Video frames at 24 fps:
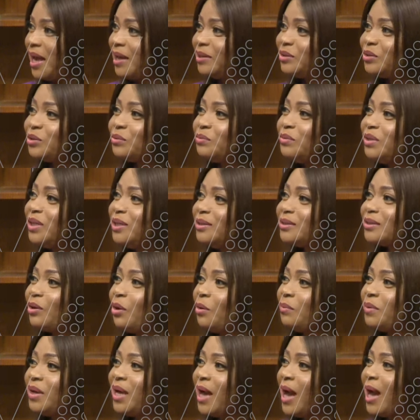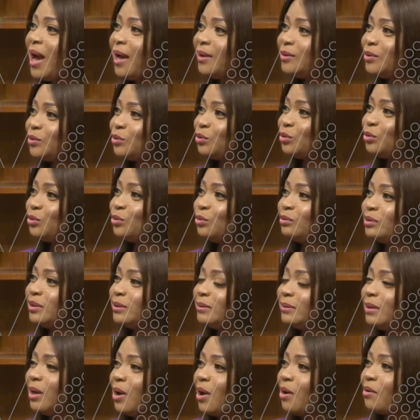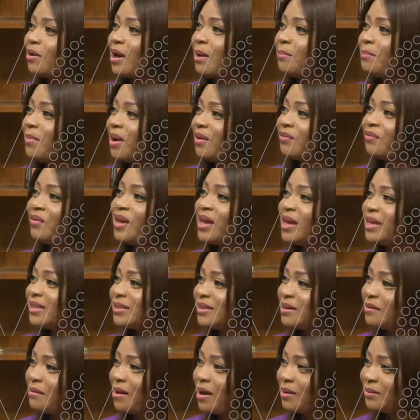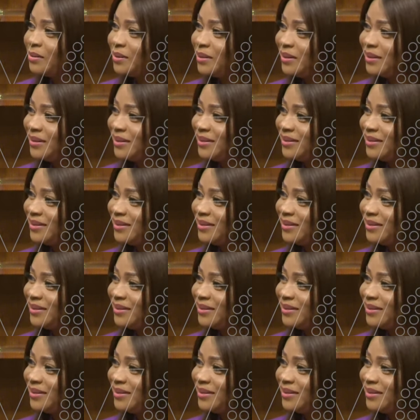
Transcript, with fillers: And to me, it's coming hard to wrap my fingers around it.